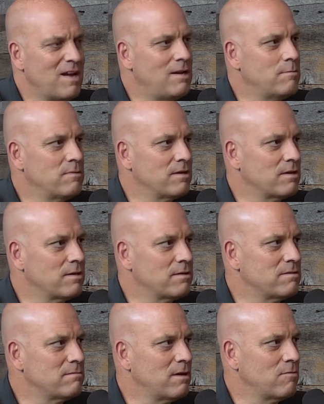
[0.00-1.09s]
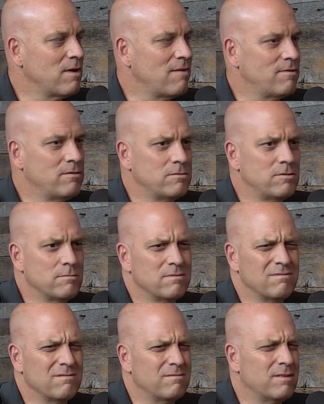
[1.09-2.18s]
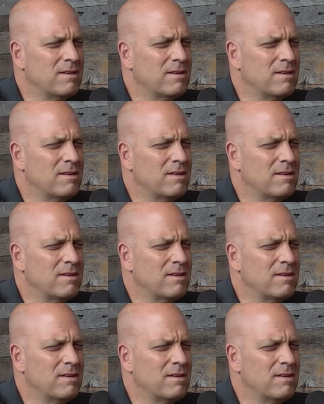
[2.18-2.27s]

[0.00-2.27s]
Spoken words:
80 million in revenue to,